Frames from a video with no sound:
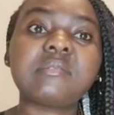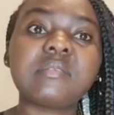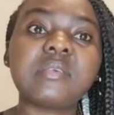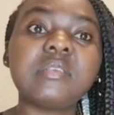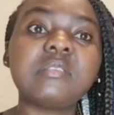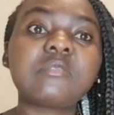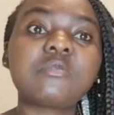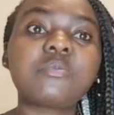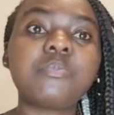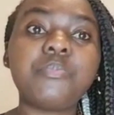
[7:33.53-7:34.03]

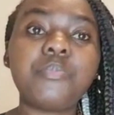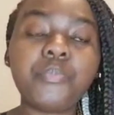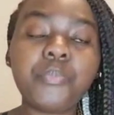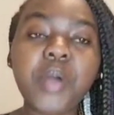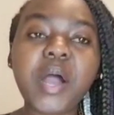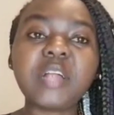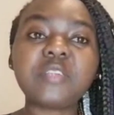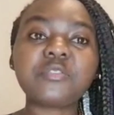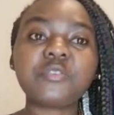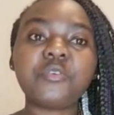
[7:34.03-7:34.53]
it's
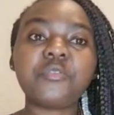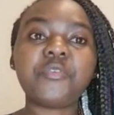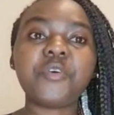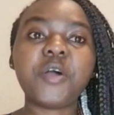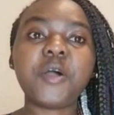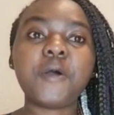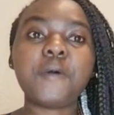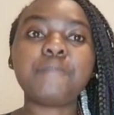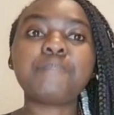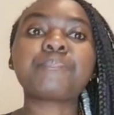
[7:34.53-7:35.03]
part of
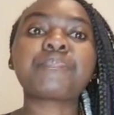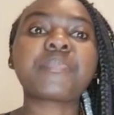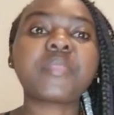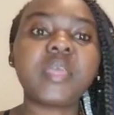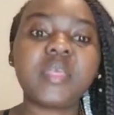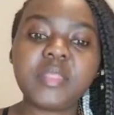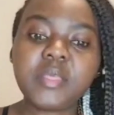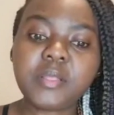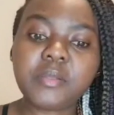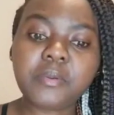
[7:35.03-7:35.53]

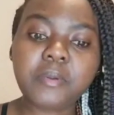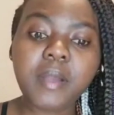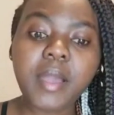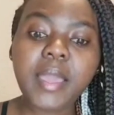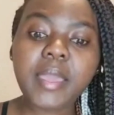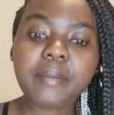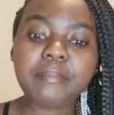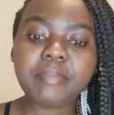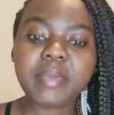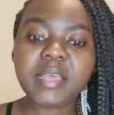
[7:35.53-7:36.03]
the
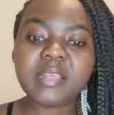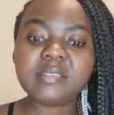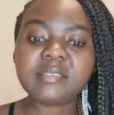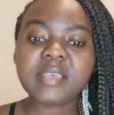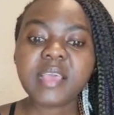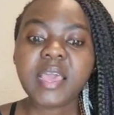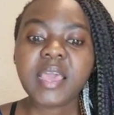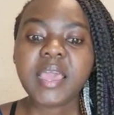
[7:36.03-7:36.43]
requirements.